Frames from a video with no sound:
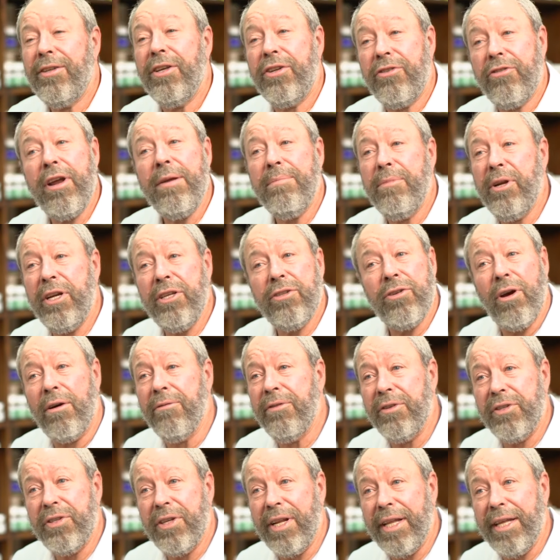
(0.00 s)
The treatment is
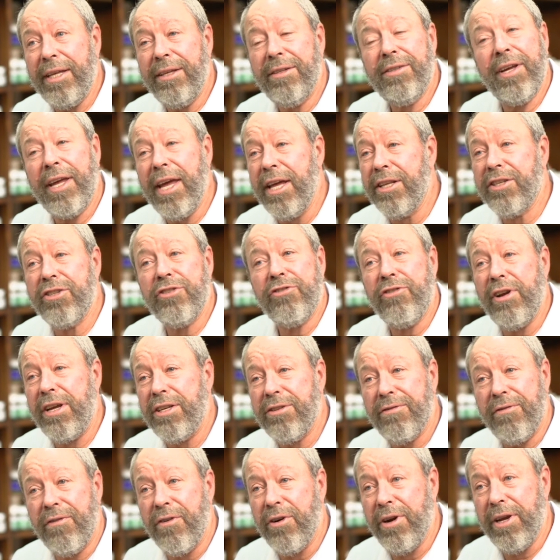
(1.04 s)
obviously to get
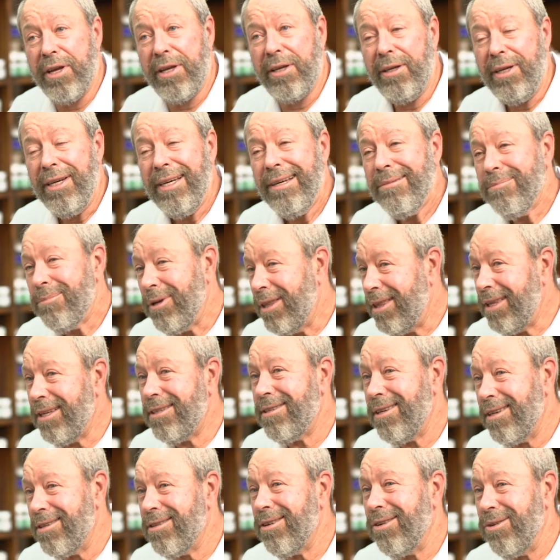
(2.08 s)
stress-free, but
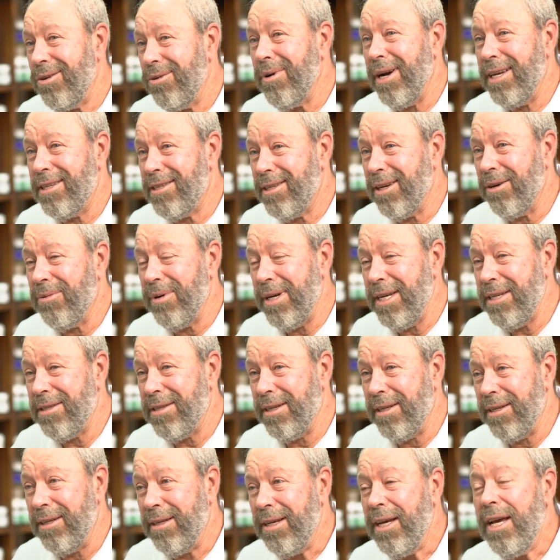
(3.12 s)
this isn't always so
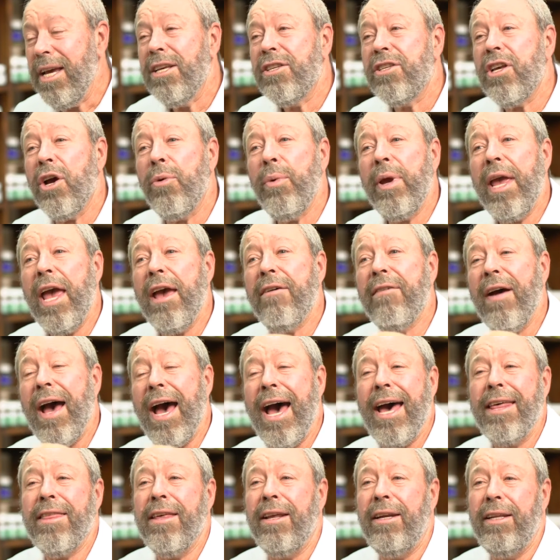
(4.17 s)
easy. So we have
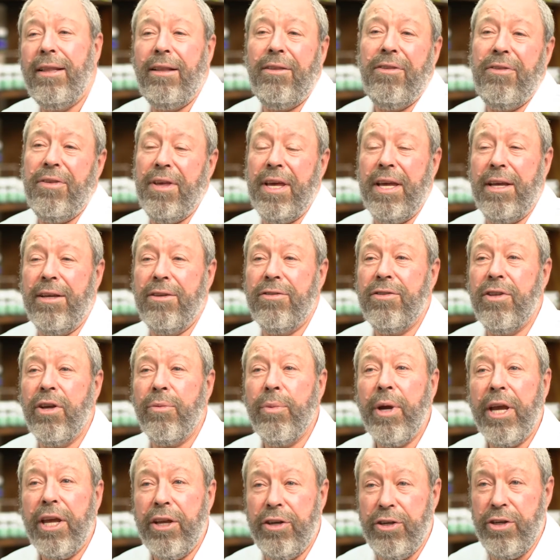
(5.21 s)
other little things that
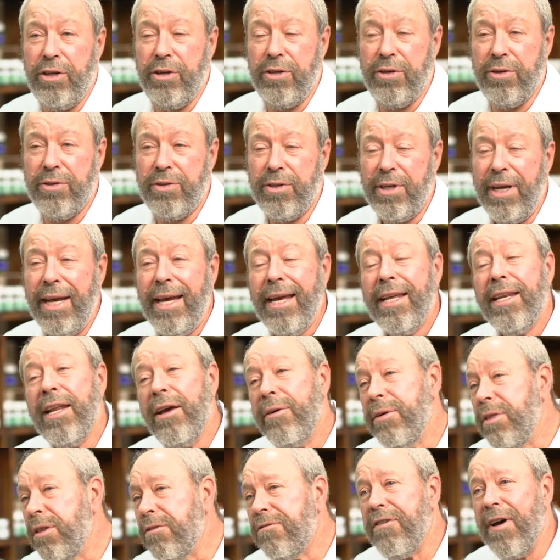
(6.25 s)
we can use. Now
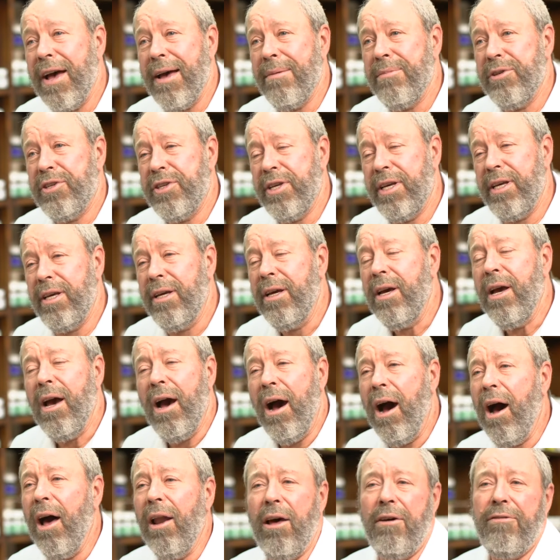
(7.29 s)
in the pharmacy,
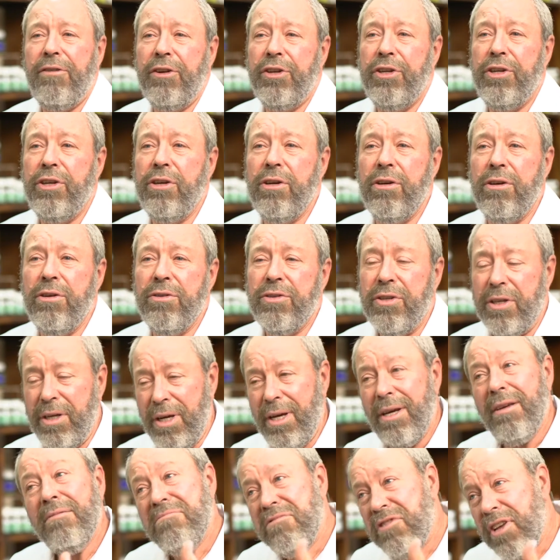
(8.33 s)
I'll often use,
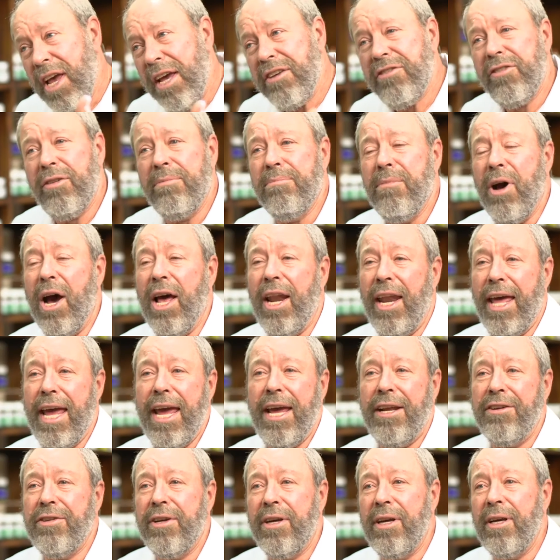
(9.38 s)
say, some
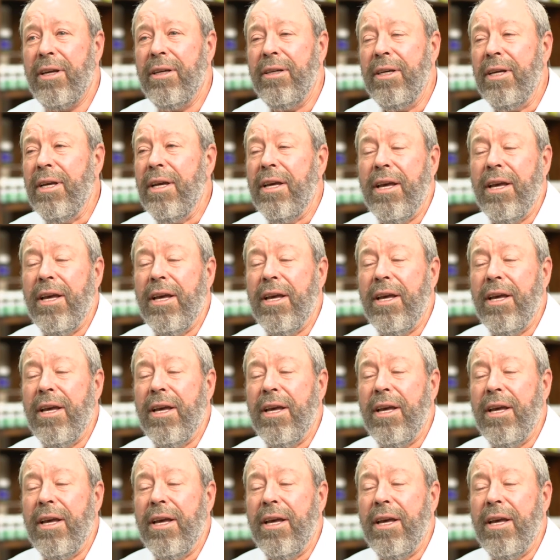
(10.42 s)
Mylanta,